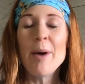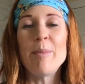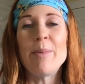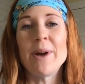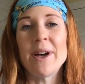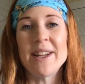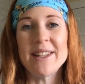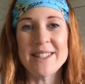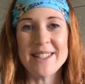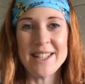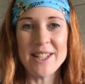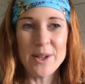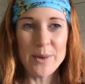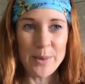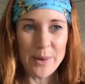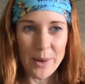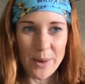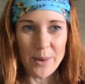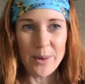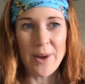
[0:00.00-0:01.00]
but
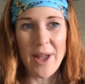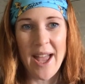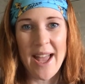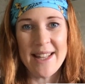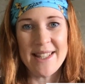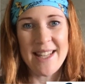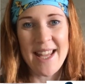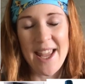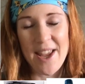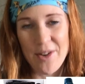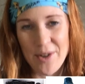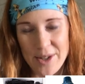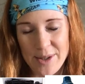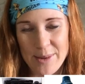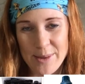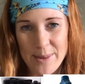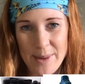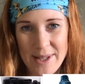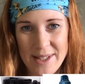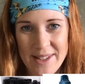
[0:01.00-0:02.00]
you will all get a
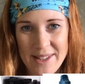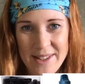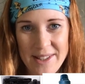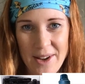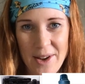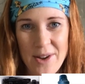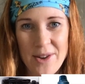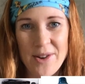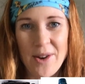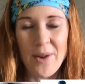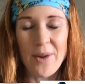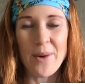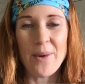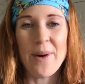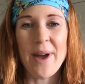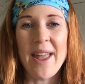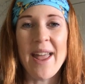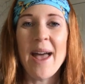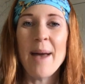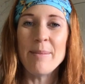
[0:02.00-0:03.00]
Christmas present, so you don't go
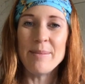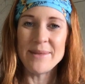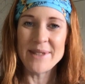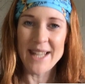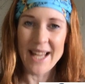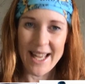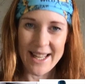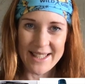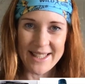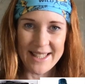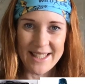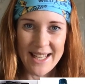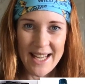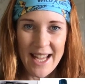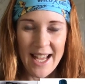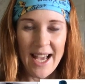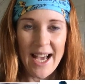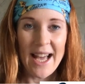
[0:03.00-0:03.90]
away empty-handed.